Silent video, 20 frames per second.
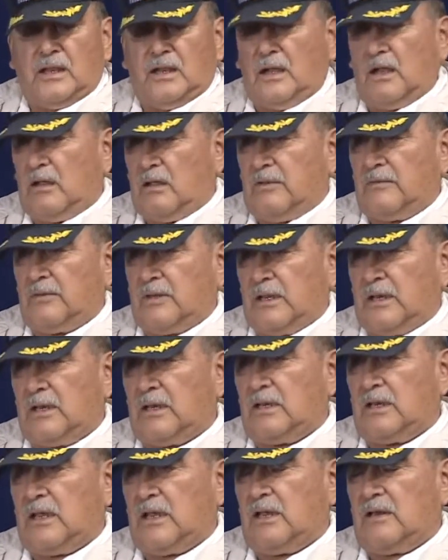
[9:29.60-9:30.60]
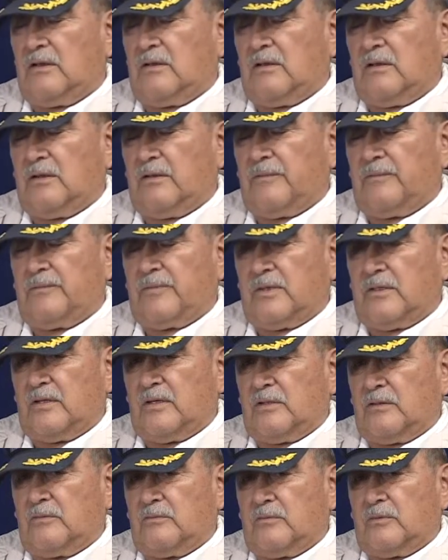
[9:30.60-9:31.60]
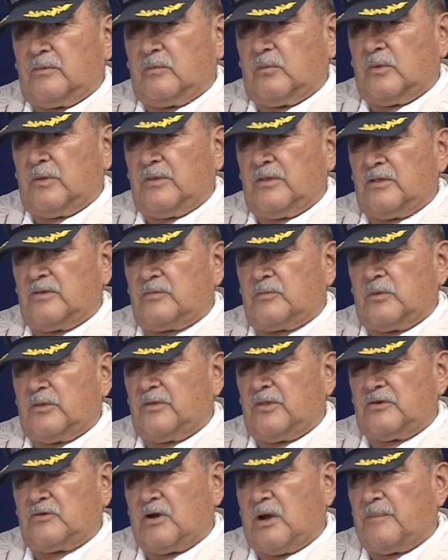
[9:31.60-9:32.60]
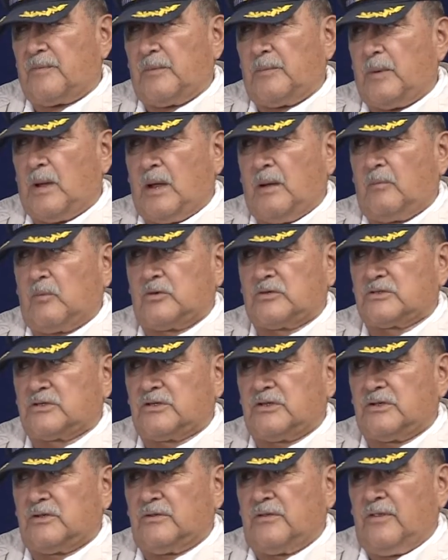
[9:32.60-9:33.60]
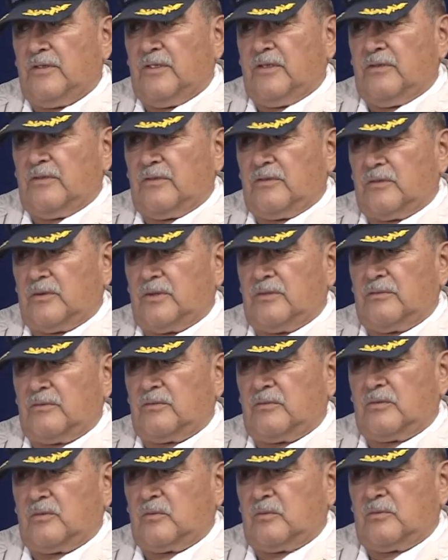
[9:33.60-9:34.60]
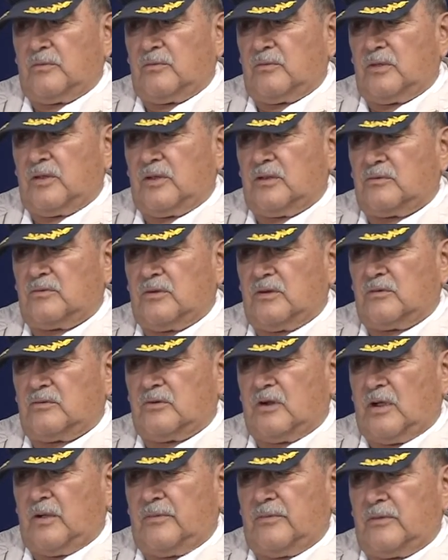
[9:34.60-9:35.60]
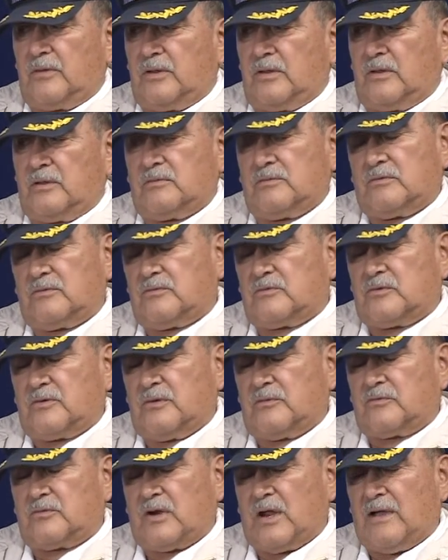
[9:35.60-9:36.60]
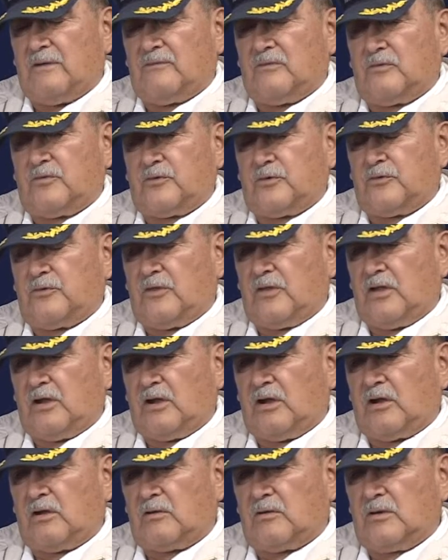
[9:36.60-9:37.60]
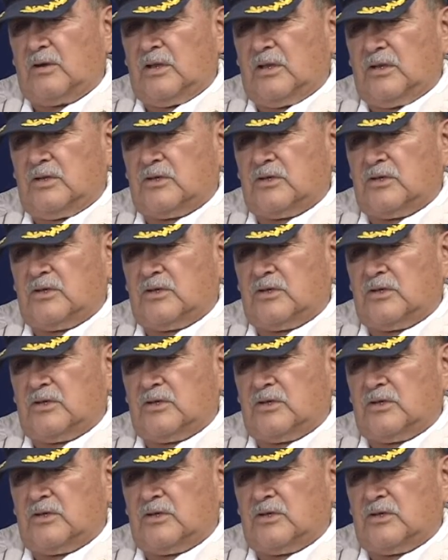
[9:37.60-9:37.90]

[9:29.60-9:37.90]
on the end, and um, the, the, when this when they drop the bomb, because the the the the, uh, the travel through the air